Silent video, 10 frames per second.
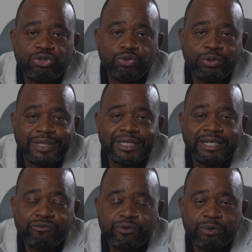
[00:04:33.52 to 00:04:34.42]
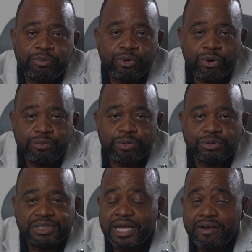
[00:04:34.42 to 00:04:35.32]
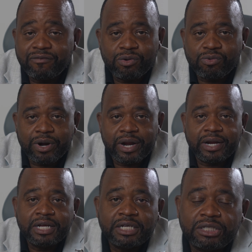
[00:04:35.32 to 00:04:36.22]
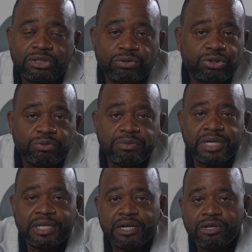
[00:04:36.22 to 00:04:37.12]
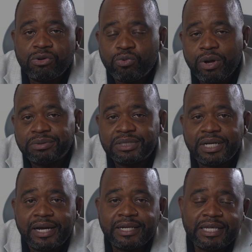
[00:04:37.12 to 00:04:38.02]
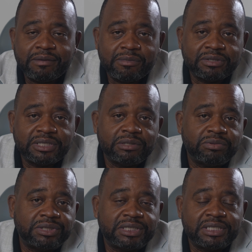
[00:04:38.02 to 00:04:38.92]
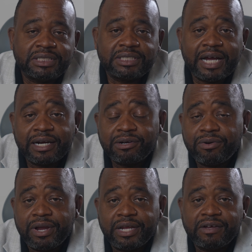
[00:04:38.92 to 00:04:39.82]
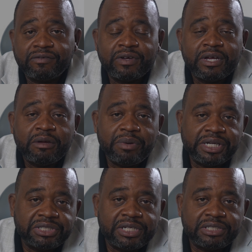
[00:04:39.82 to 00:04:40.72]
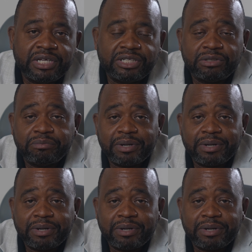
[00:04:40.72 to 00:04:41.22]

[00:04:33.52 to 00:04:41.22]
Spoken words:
you can repurpose everywhere. Social media, your website, email sequences, ad creative, patient education